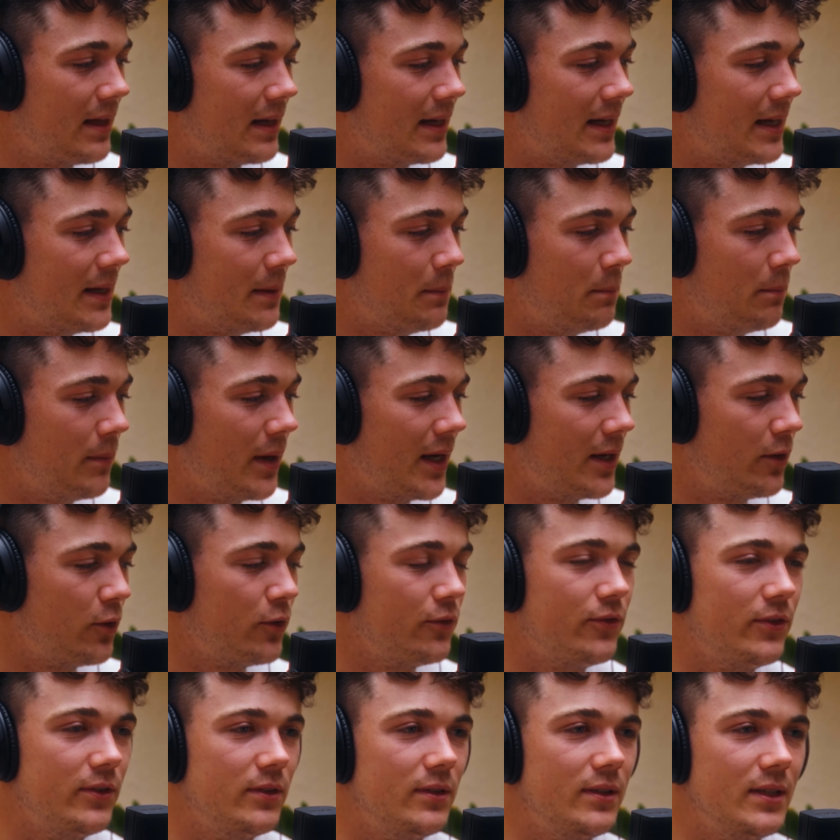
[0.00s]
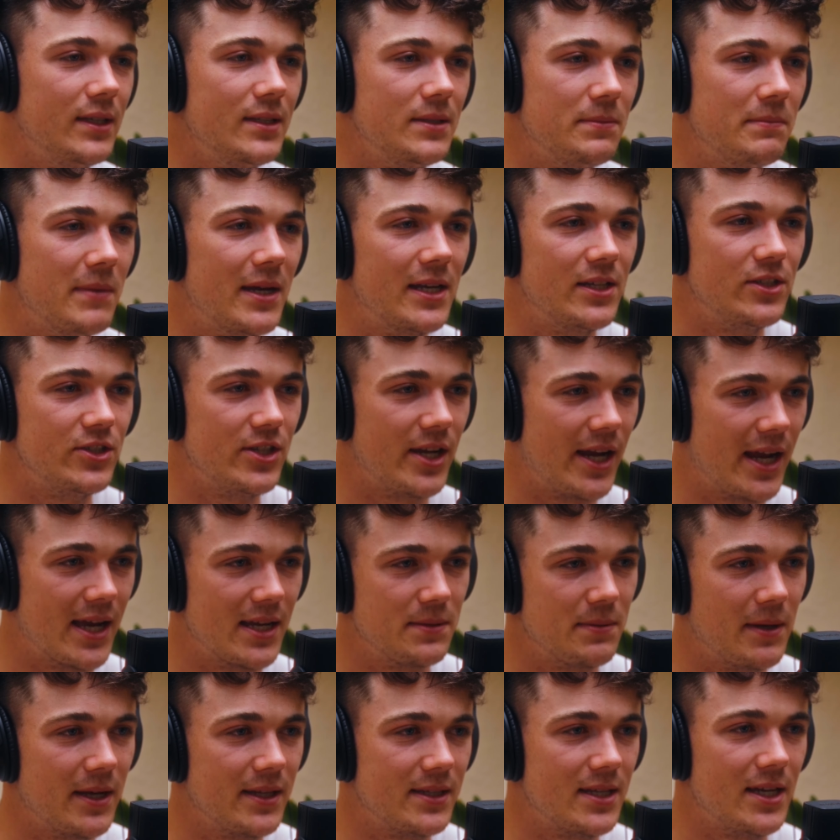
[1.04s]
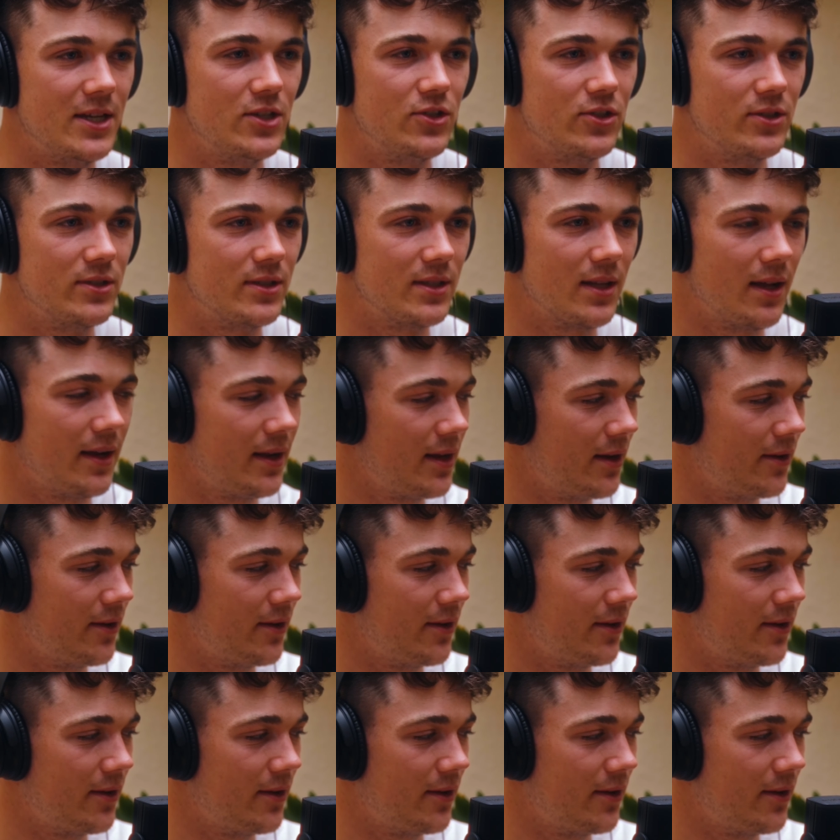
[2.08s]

Um, and often it's managing expectations like,